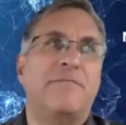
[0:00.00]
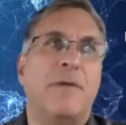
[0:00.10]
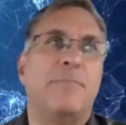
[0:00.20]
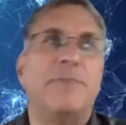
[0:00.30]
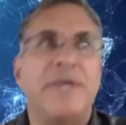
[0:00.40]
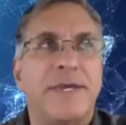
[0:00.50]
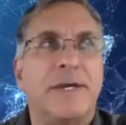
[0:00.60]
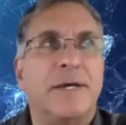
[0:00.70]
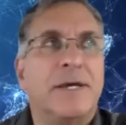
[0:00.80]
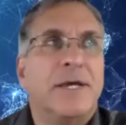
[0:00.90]

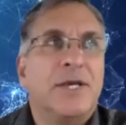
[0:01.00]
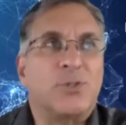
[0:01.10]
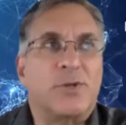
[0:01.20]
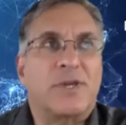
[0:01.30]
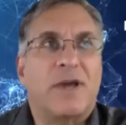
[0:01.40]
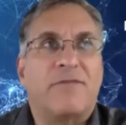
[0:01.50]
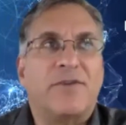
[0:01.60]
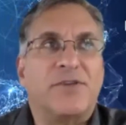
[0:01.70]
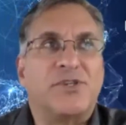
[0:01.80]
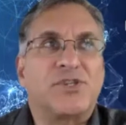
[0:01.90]
media sort of
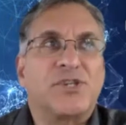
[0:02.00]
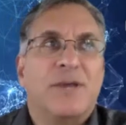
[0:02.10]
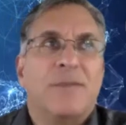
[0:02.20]
coverage,